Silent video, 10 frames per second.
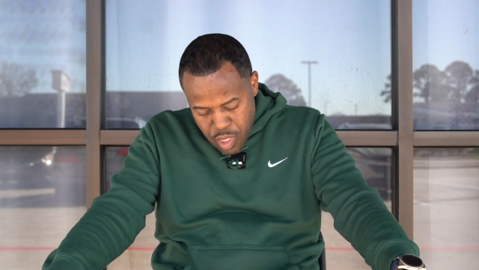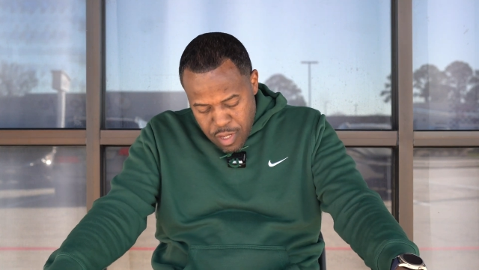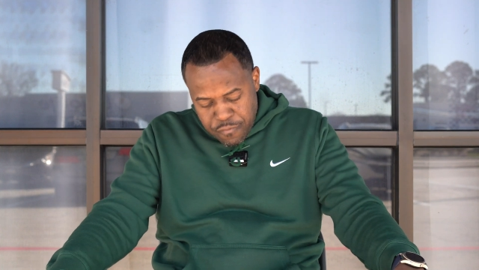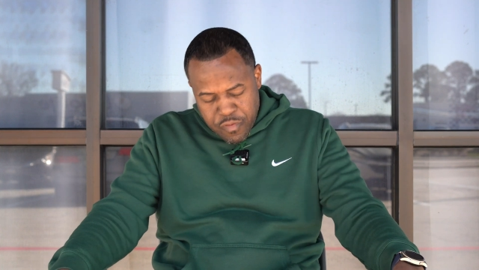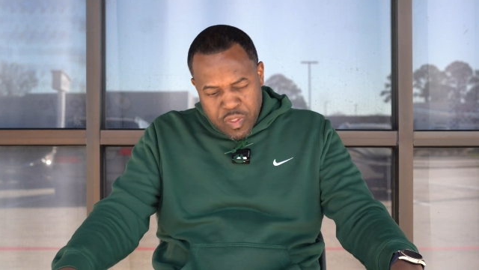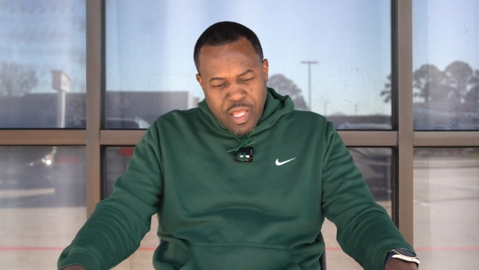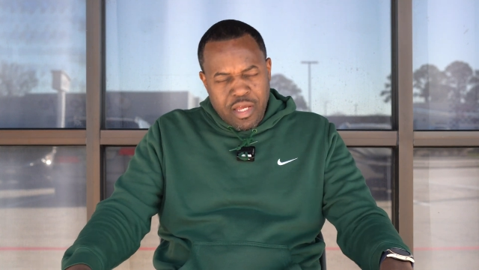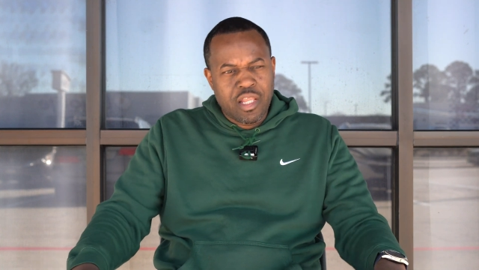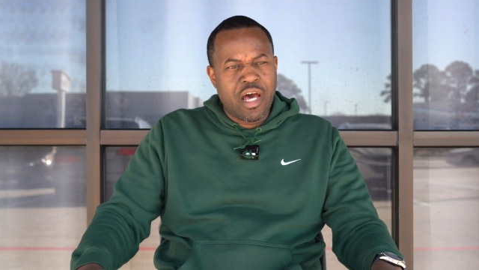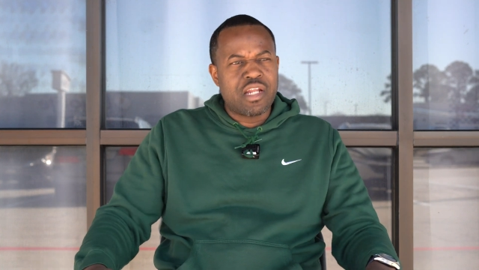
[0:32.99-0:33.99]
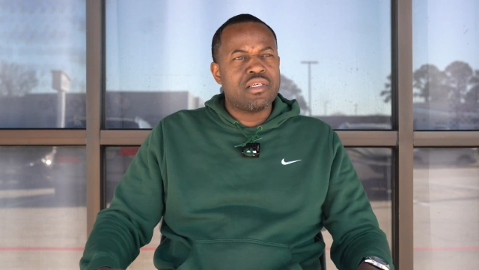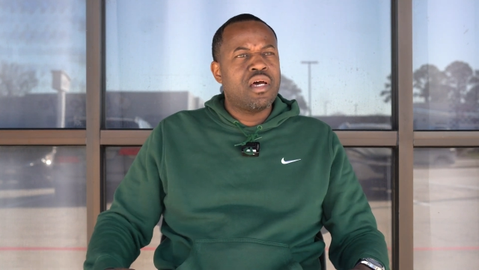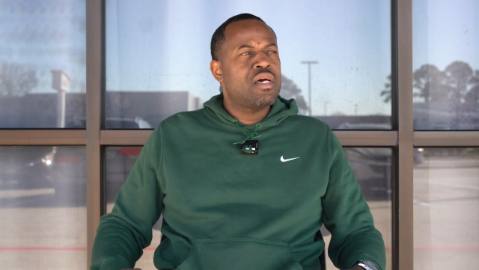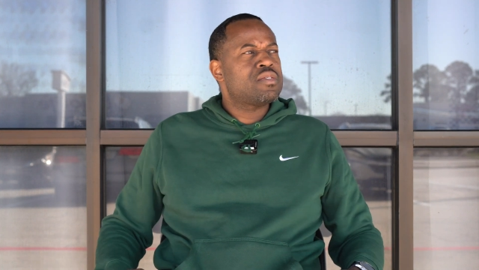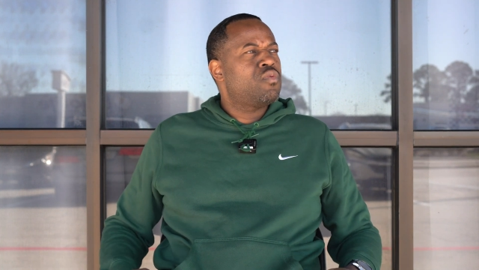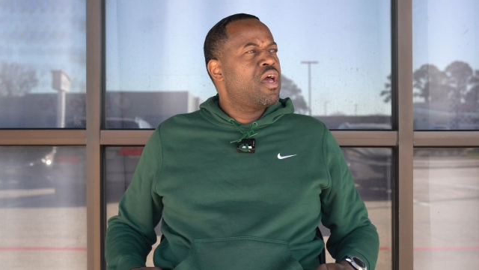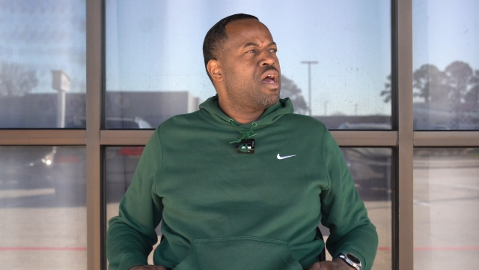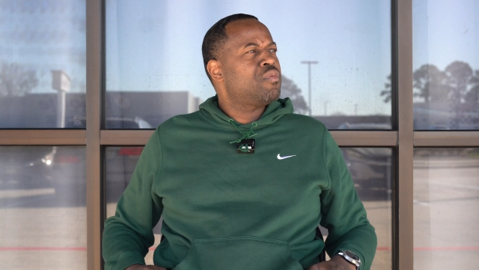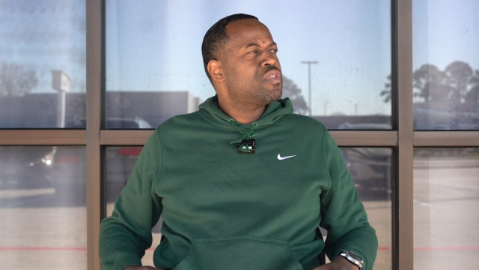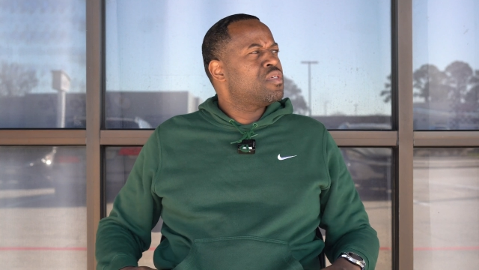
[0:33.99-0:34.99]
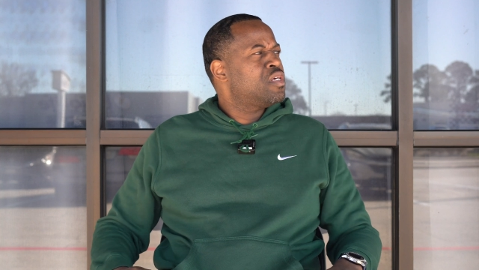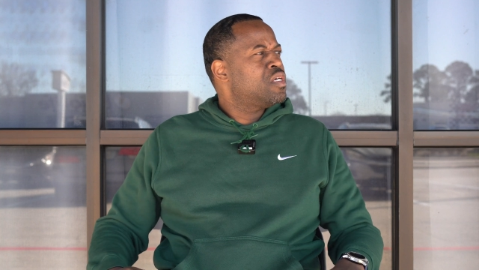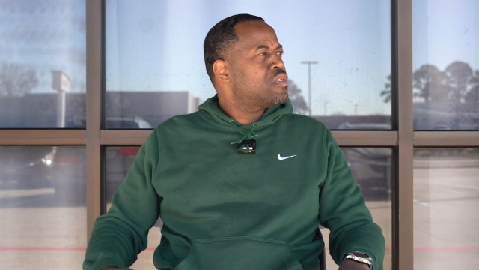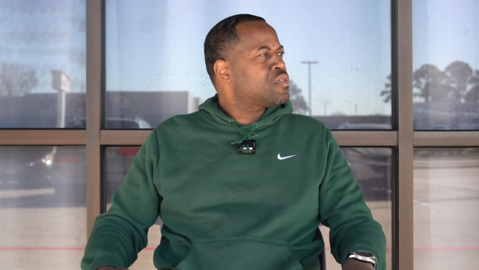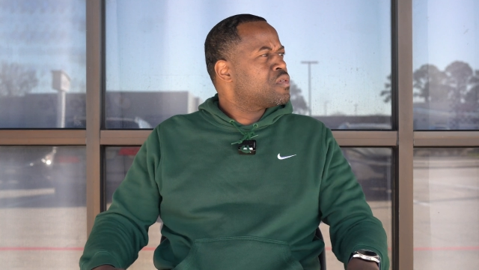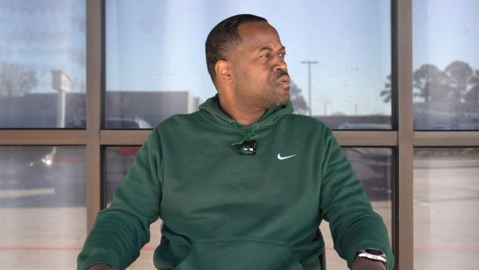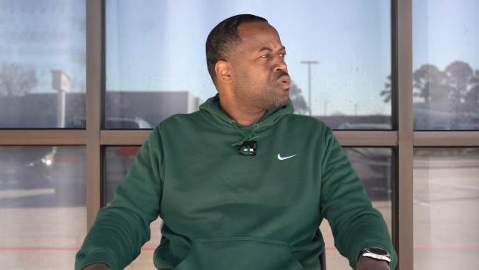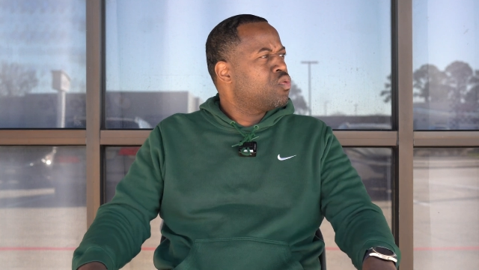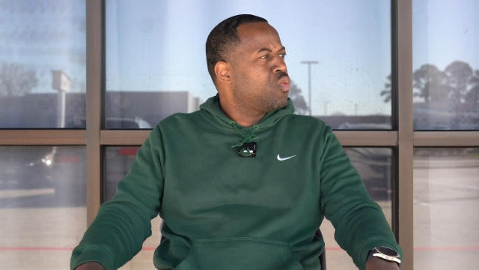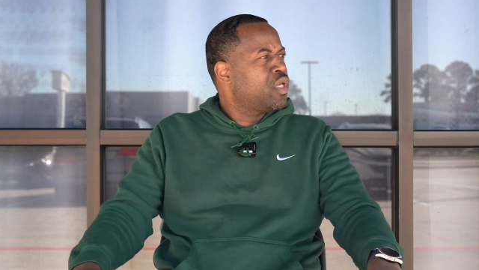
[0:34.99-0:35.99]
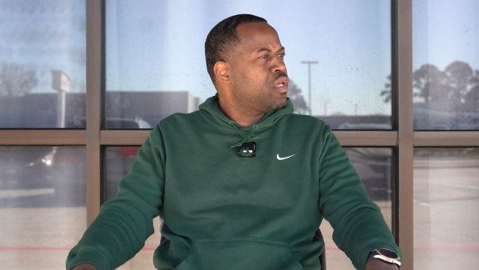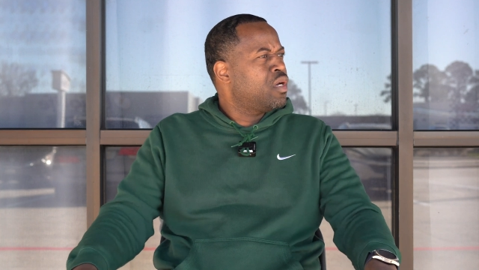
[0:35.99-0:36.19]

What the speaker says: I feel like a lot of times what happens is we